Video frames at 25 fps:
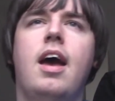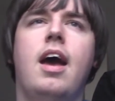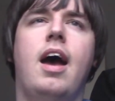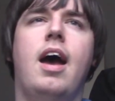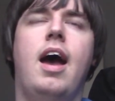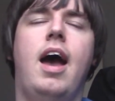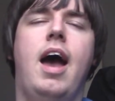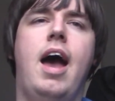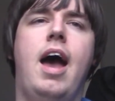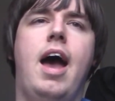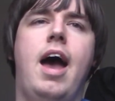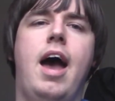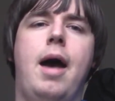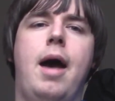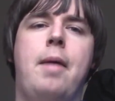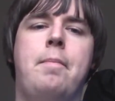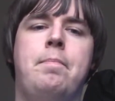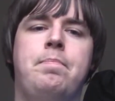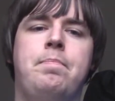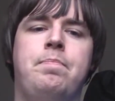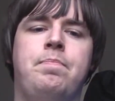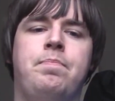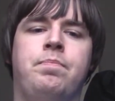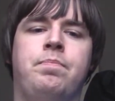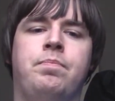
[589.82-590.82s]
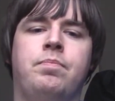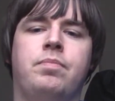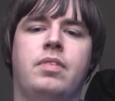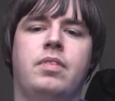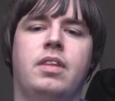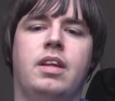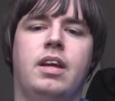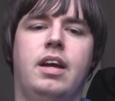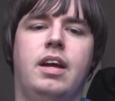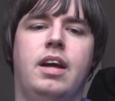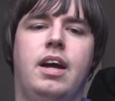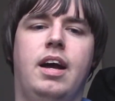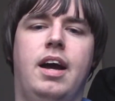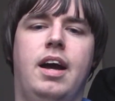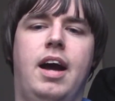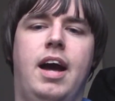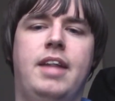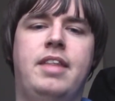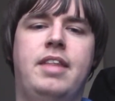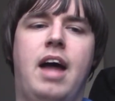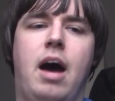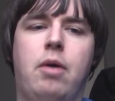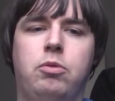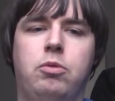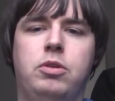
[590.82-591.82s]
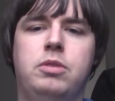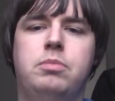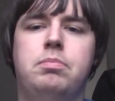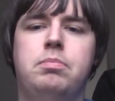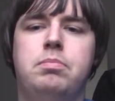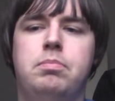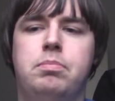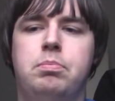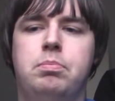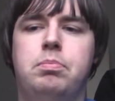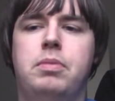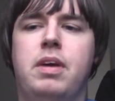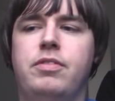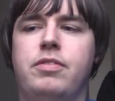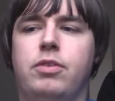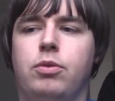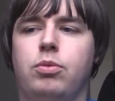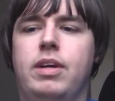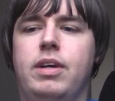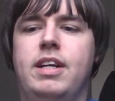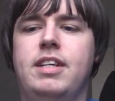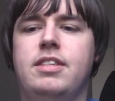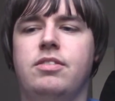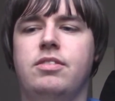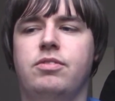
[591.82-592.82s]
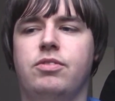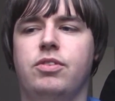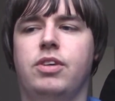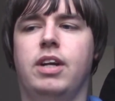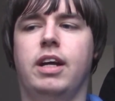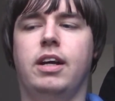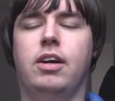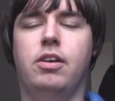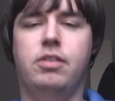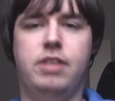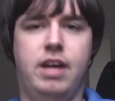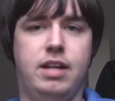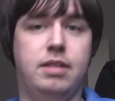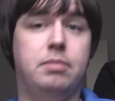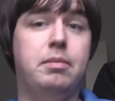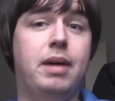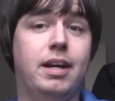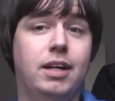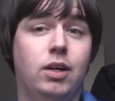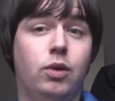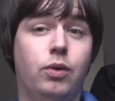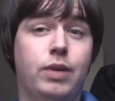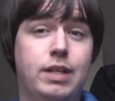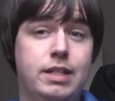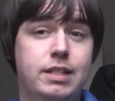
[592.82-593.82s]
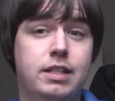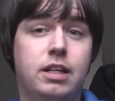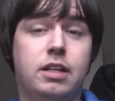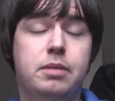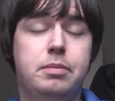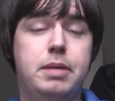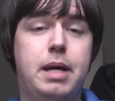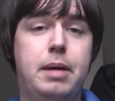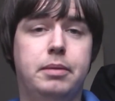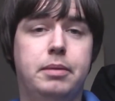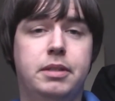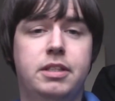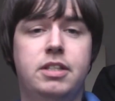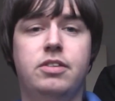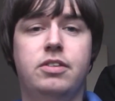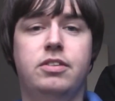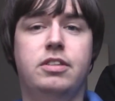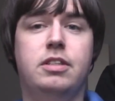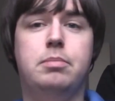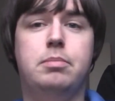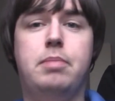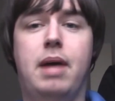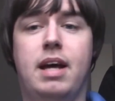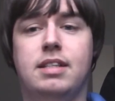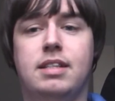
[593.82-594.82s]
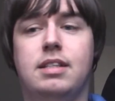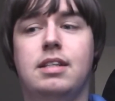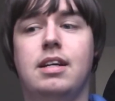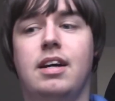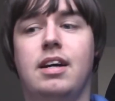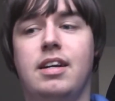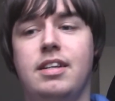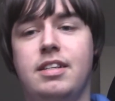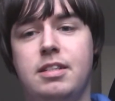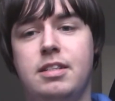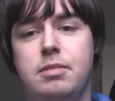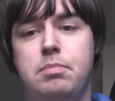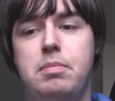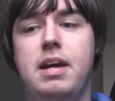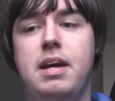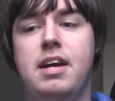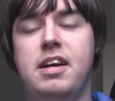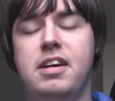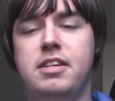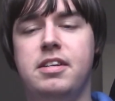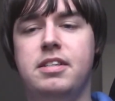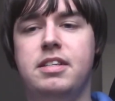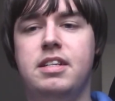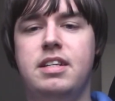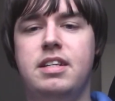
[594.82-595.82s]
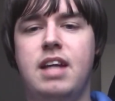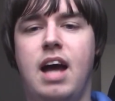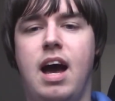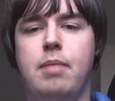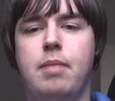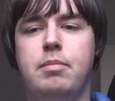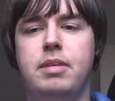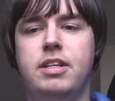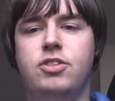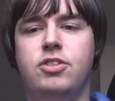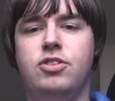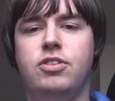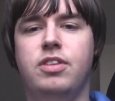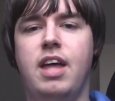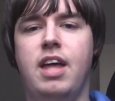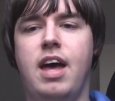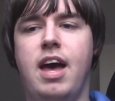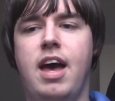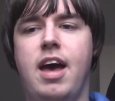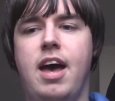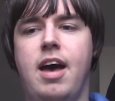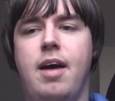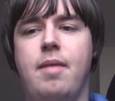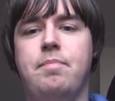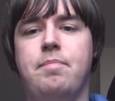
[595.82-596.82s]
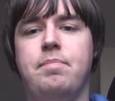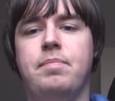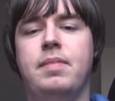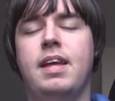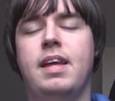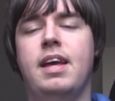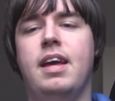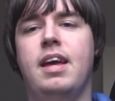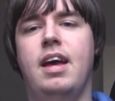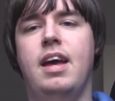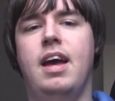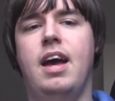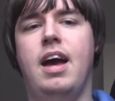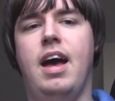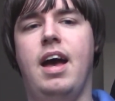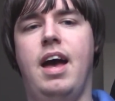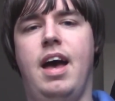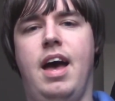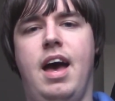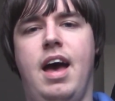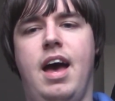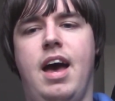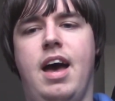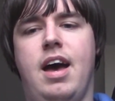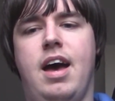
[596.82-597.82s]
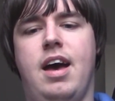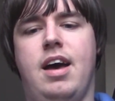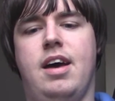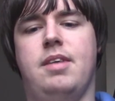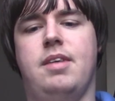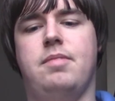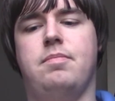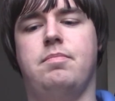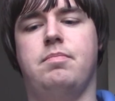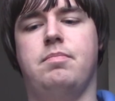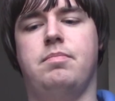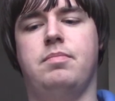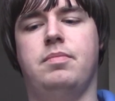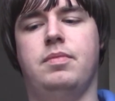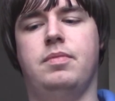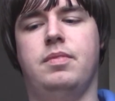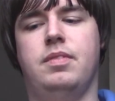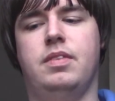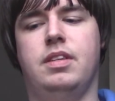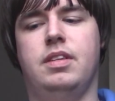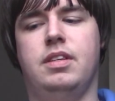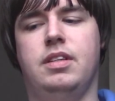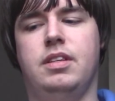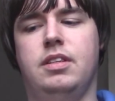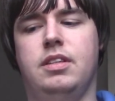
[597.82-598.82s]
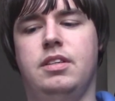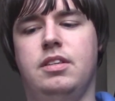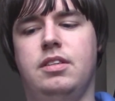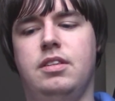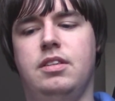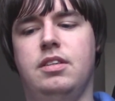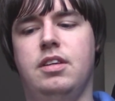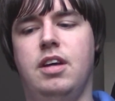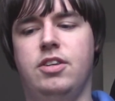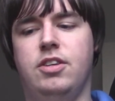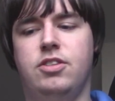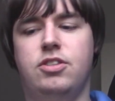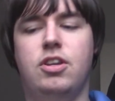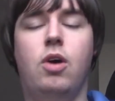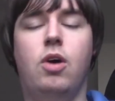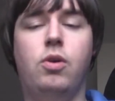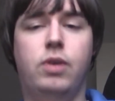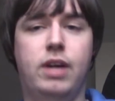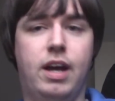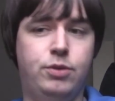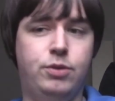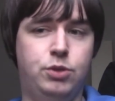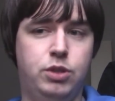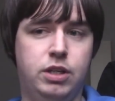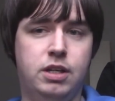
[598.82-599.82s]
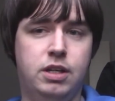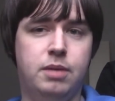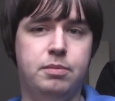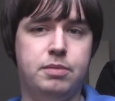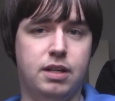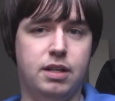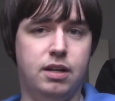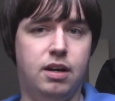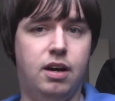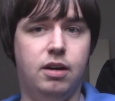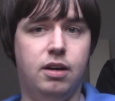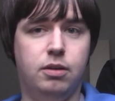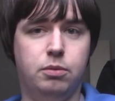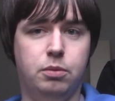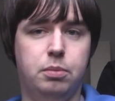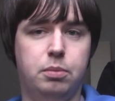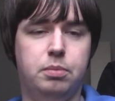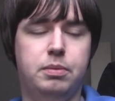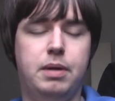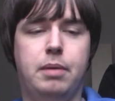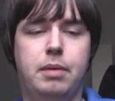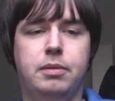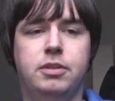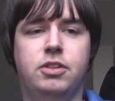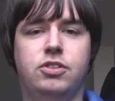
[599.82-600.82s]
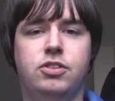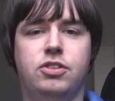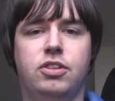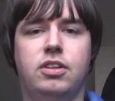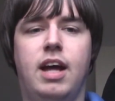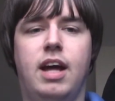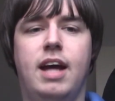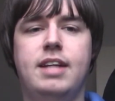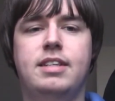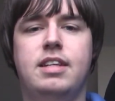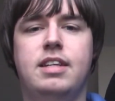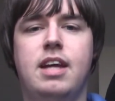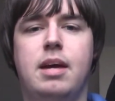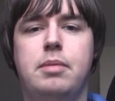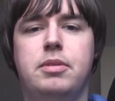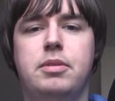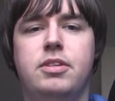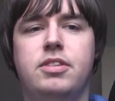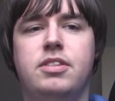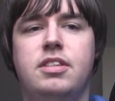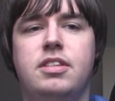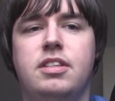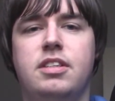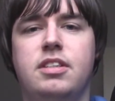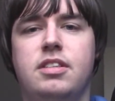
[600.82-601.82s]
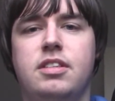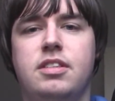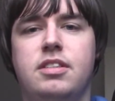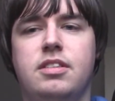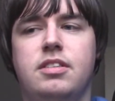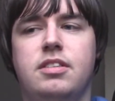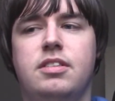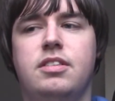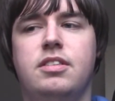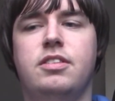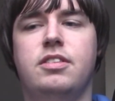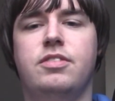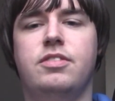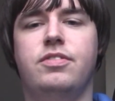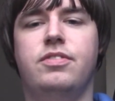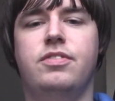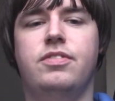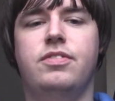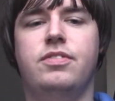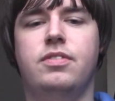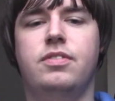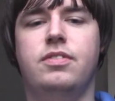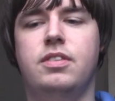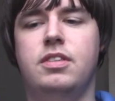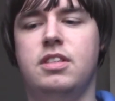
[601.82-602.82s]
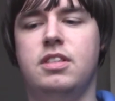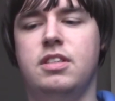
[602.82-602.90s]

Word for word: Um, and that would give a reason for, like, okay, the Mandalorian's going to be able to use his Beskar spear to damage them. Um, Ahsoka, if she comes along, will be able to use her lightsabers to to to